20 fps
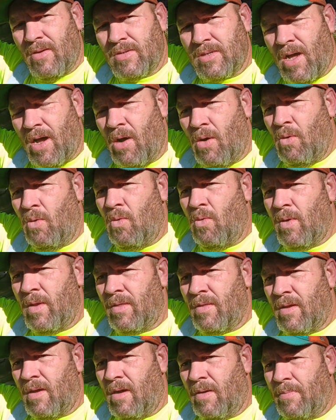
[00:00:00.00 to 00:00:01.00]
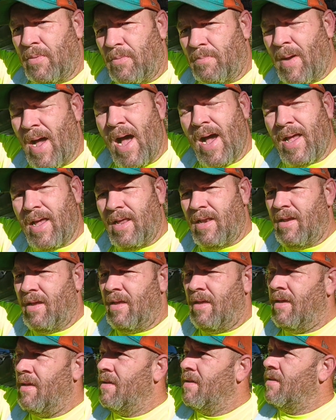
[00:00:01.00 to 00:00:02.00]
There's a hole in the upper pocket
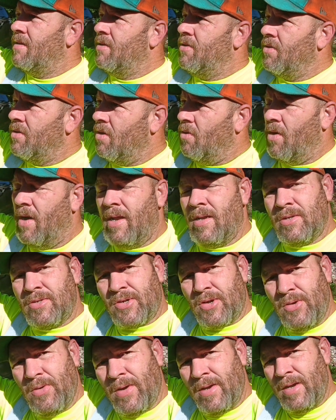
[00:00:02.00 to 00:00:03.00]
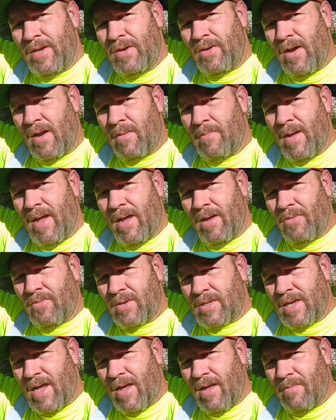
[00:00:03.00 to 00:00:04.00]
and you can go ahead and screw into your airbag on the
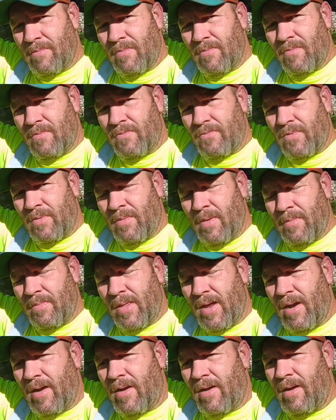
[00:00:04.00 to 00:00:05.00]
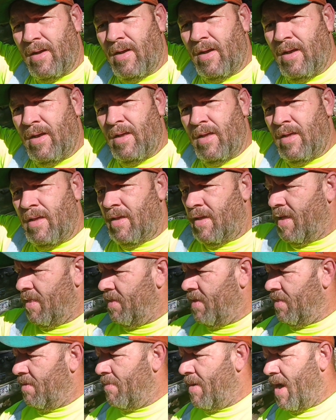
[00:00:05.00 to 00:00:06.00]
top from up there, and
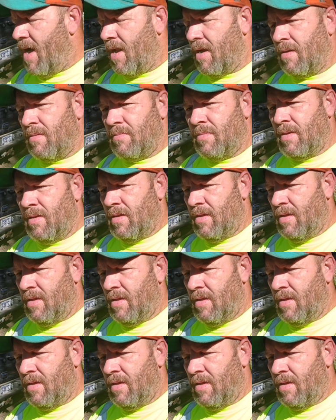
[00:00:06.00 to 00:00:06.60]
then the bottom